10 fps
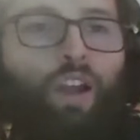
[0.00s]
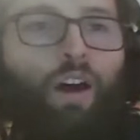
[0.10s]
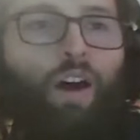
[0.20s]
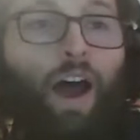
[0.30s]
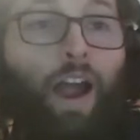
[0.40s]

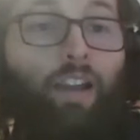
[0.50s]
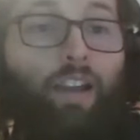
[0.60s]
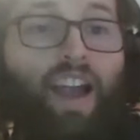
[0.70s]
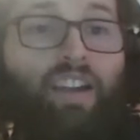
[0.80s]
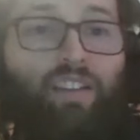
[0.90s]
I
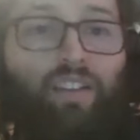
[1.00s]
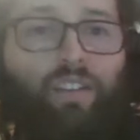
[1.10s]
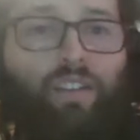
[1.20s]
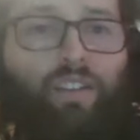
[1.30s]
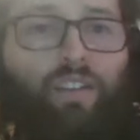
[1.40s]
liked
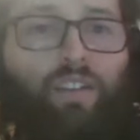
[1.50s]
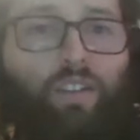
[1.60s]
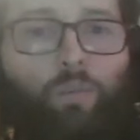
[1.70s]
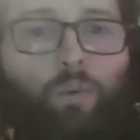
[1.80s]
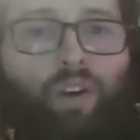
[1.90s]
the
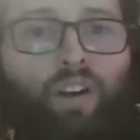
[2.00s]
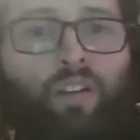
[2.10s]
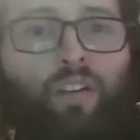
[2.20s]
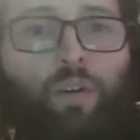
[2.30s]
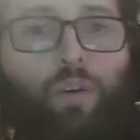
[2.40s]
submarine
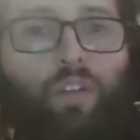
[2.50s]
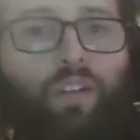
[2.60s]
sequence.